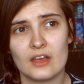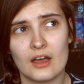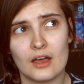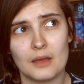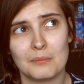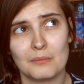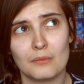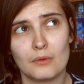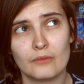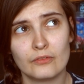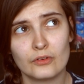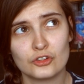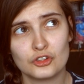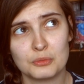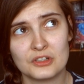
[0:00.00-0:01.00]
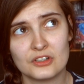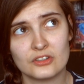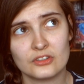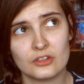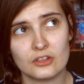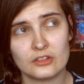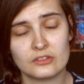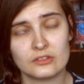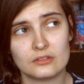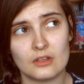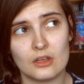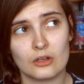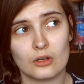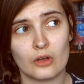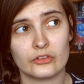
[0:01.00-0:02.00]
Unfortunately, because her
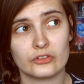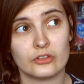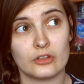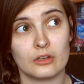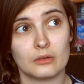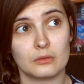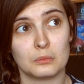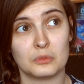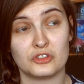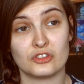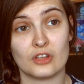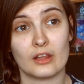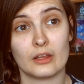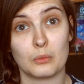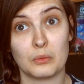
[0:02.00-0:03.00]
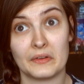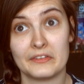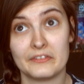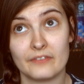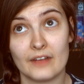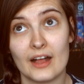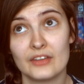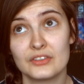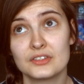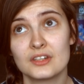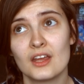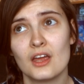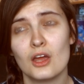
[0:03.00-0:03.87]
concert was selling really fast,